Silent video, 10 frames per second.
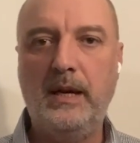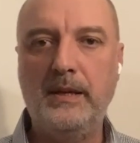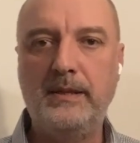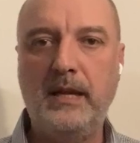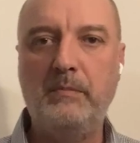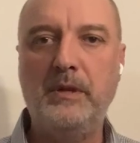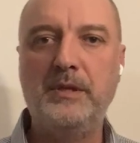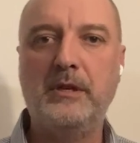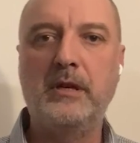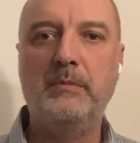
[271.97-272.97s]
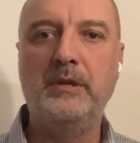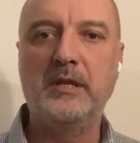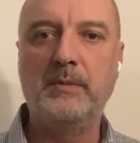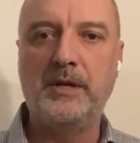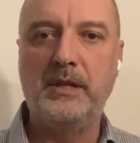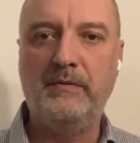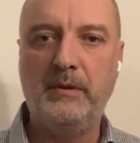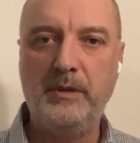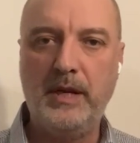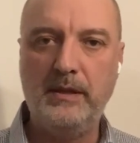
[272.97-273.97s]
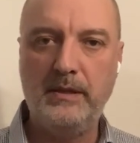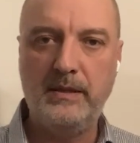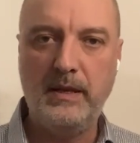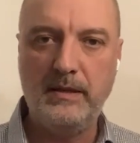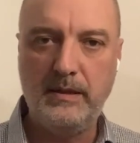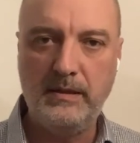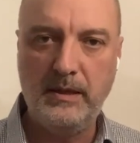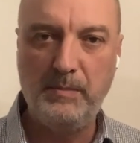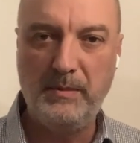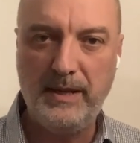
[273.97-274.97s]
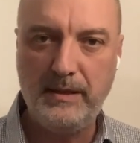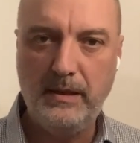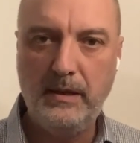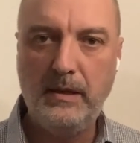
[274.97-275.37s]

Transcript: statements are coming, especially from United States diplomats.